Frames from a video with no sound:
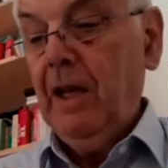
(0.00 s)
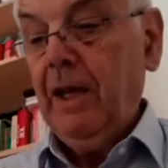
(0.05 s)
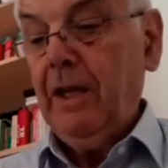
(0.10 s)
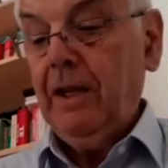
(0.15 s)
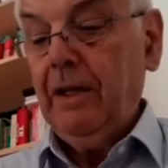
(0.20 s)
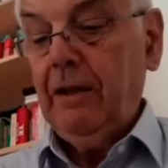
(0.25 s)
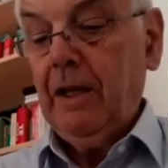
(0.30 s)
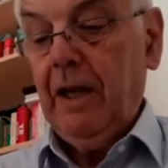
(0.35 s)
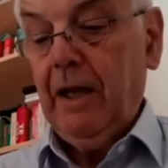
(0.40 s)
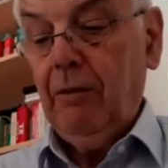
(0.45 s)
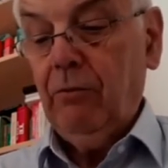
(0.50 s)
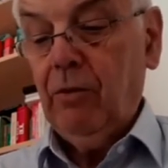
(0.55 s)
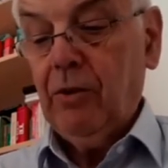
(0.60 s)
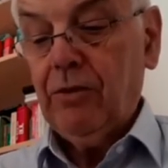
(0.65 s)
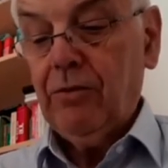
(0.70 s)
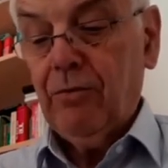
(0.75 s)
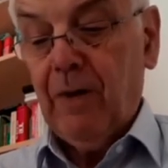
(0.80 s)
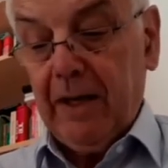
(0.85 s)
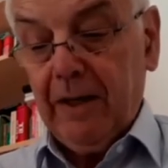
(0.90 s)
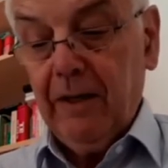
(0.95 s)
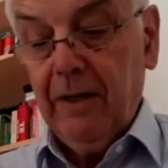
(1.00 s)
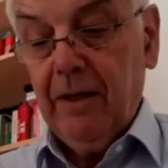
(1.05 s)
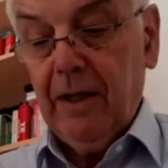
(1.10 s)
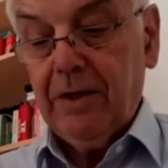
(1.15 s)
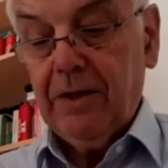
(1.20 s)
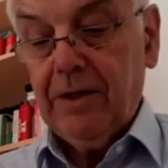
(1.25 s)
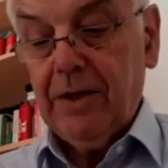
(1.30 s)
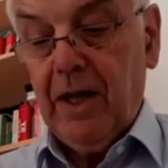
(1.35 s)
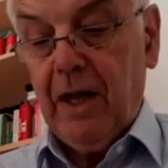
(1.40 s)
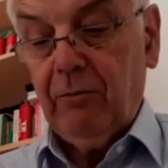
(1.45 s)
it uh, was written,
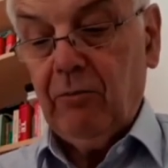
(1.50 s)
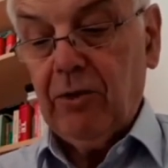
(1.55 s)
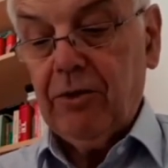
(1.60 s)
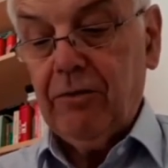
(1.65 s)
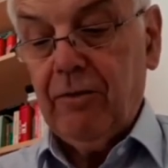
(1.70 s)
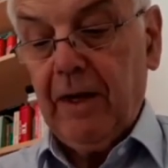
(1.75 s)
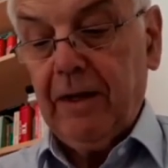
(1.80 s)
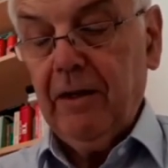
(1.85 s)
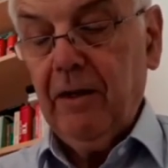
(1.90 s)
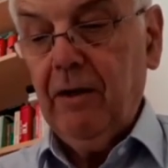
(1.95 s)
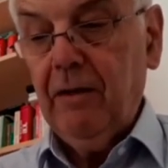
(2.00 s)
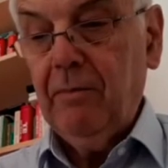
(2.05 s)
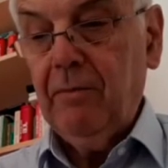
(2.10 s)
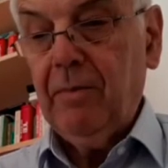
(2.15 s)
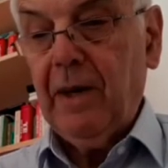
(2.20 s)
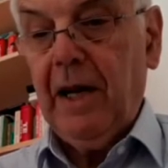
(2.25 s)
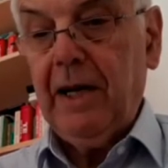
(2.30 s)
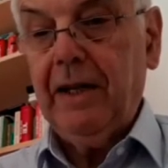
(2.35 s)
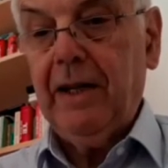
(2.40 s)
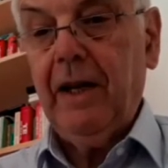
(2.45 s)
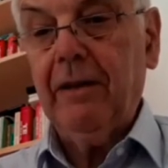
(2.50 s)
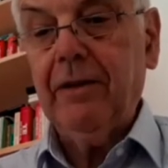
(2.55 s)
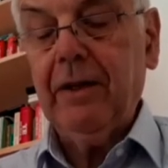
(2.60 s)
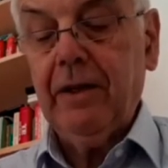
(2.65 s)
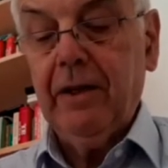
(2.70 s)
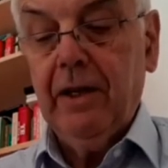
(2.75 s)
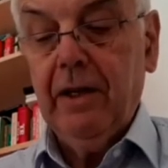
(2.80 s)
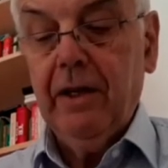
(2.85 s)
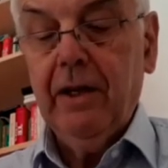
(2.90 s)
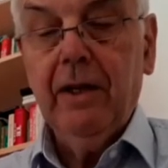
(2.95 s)
this psalm was written by
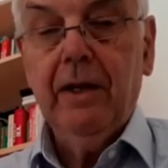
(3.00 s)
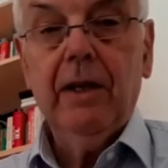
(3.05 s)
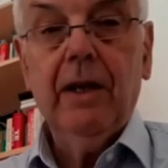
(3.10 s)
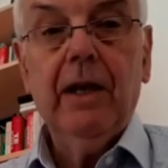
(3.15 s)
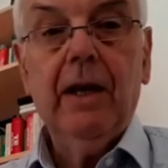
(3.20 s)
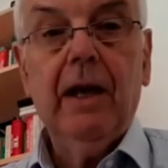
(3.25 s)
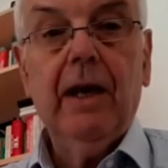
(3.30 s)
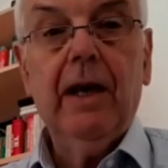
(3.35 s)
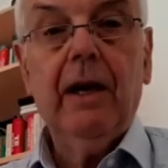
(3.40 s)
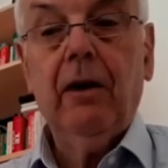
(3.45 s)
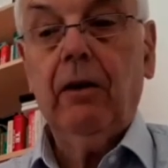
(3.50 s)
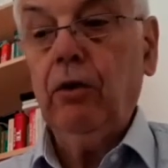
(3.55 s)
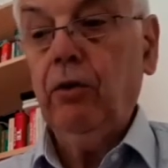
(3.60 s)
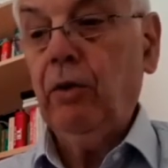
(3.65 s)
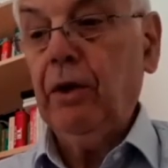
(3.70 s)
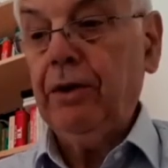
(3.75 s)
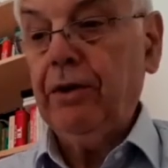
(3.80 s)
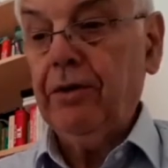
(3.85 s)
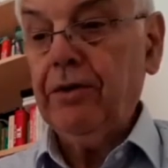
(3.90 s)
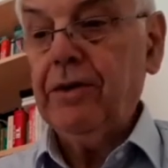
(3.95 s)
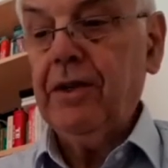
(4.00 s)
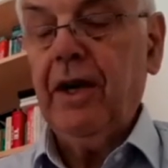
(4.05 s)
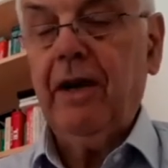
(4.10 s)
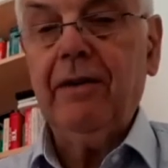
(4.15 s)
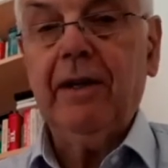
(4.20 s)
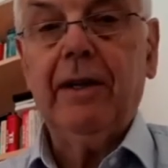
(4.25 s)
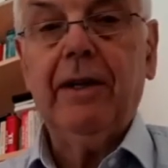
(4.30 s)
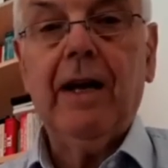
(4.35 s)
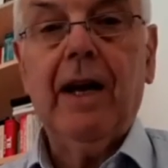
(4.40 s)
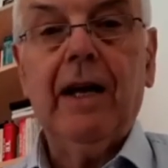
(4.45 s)
David, uh, although it doesn't
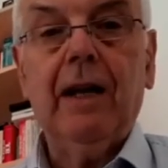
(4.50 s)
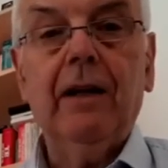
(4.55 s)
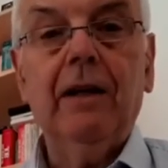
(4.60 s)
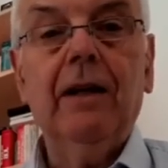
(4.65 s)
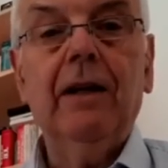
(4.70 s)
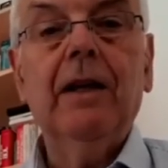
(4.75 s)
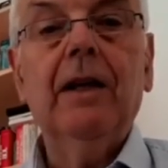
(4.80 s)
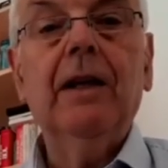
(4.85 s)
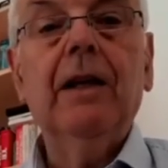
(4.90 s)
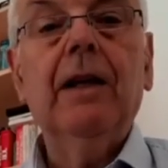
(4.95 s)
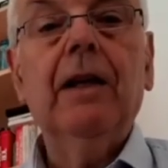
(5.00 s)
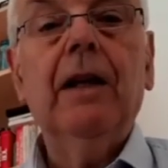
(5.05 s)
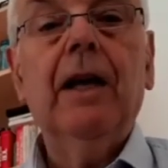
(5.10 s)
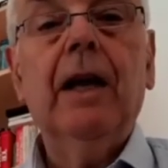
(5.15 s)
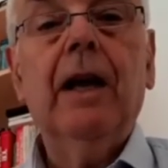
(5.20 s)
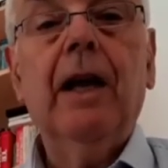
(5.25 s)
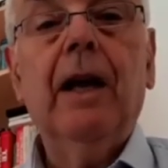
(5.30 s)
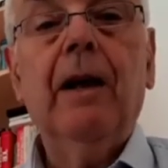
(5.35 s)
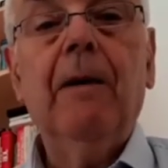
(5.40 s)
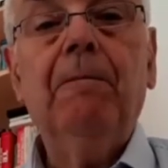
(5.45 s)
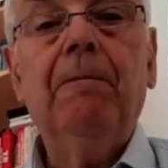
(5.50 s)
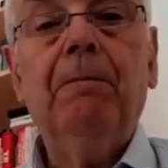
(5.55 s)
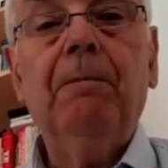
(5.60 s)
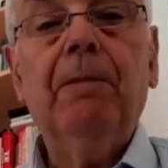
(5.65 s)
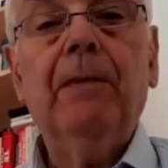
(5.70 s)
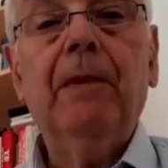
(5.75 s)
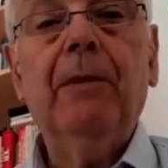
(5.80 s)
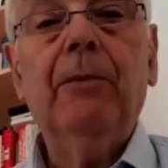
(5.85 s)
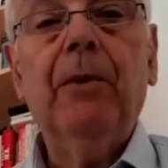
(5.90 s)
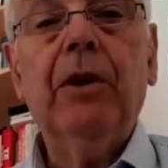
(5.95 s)
have a title.
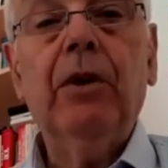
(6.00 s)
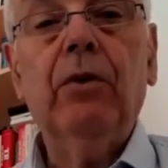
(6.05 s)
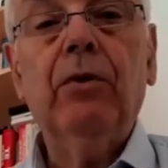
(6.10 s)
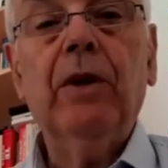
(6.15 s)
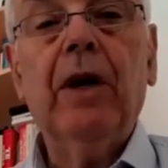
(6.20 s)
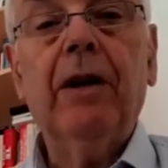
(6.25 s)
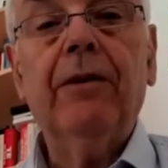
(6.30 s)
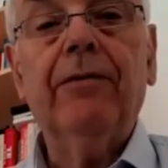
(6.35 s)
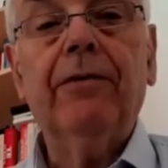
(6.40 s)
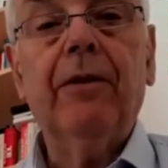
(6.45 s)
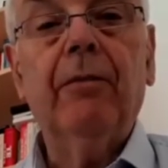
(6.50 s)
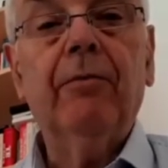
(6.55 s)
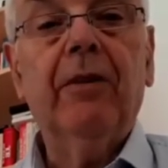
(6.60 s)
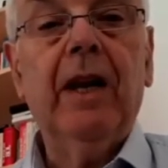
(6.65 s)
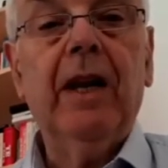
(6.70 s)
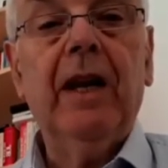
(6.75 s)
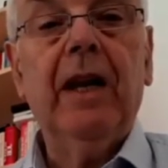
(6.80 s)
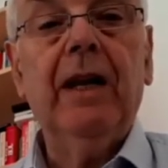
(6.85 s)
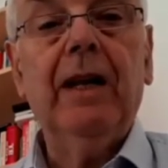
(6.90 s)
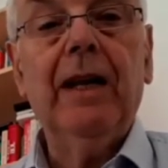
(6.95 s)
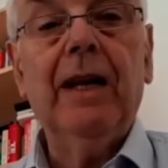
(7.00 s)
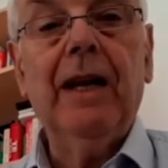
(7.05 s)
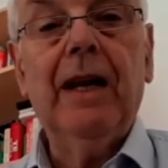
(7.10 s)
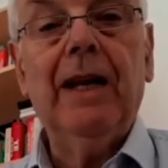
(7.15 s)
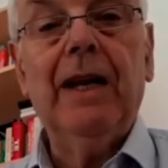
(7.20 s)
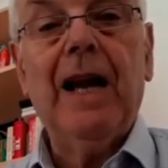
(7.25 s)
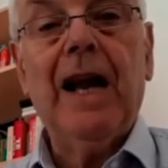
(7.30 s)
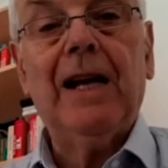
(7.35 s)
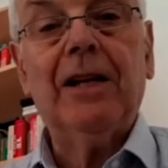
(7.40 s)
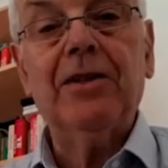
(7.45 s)
Um, we know that from reading
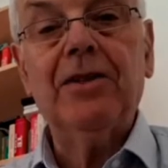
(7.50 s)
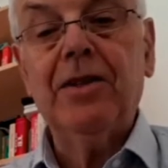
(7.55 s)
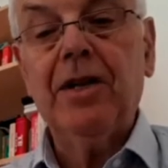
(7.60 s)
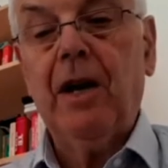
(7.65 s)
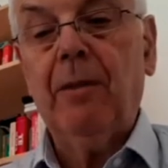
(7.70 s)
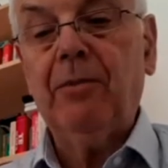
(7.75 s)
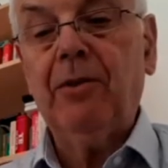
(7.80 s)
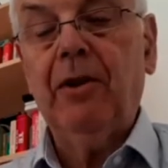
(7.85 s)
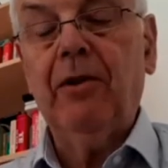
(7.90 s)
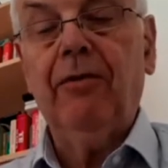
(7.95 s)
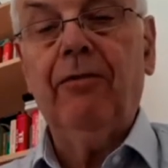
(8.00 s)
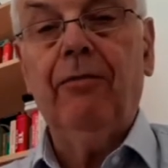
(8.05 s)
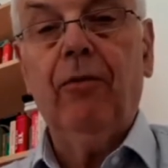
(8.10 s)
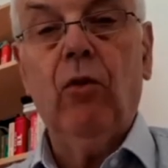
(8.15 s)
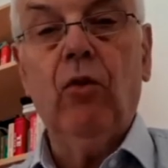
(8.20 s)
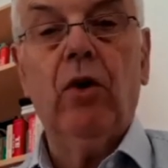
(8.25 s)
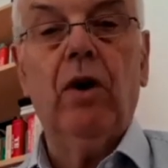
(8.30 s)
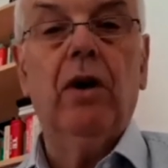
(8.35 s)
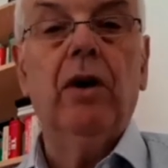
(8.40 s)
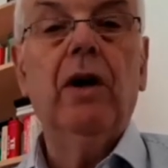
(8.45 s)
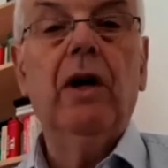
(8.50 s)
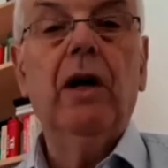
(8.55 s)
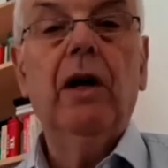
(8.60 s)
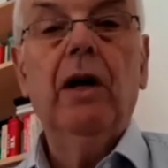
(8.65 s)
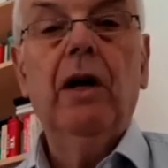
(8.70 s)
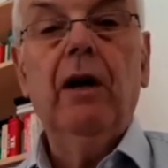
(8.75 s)
in Acts chapter 4